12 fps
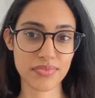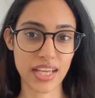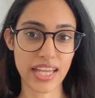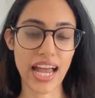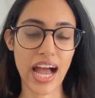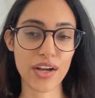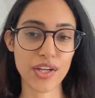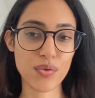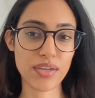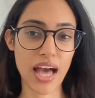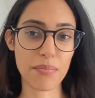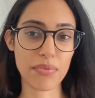And how can you
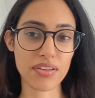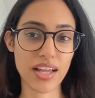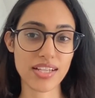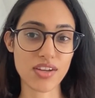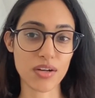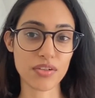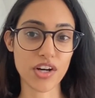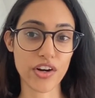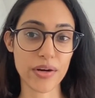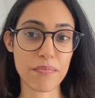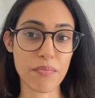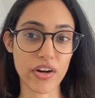capitalize on
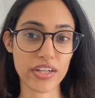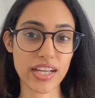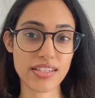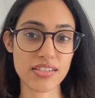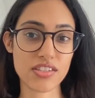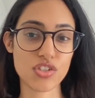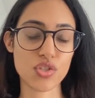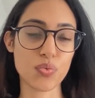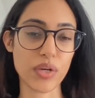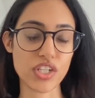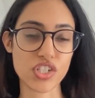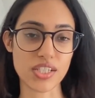current markets and
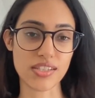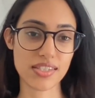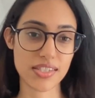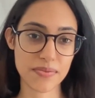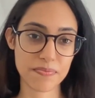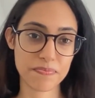situations?